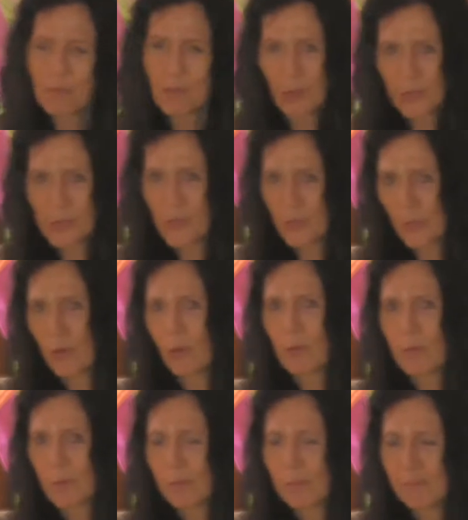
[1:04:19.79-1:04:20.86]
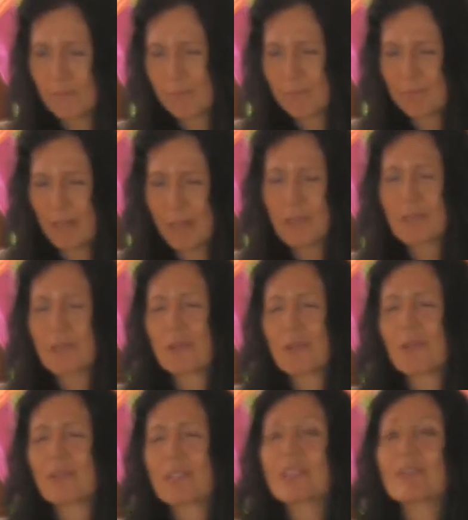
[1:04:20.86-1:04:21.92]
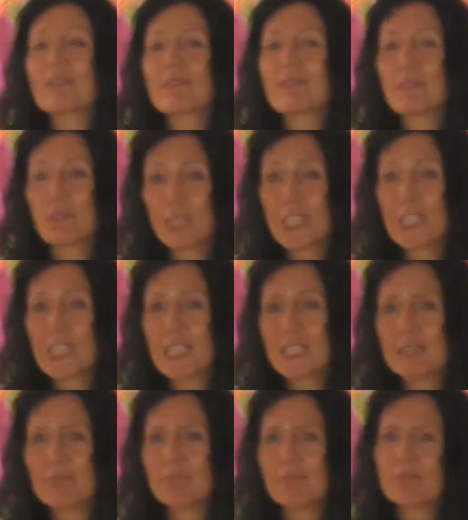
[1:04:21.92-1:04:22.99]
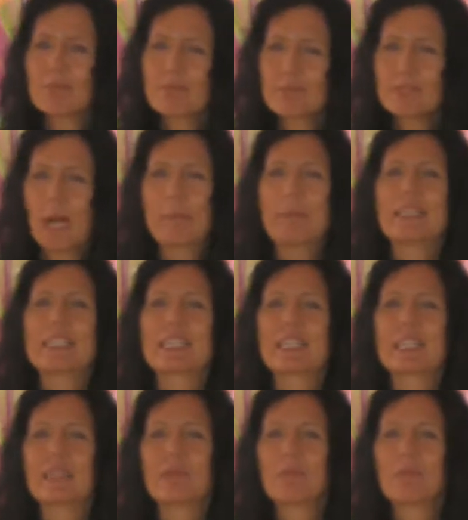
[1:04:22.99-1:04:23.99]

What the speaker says: are your own, under your own volition, come easily.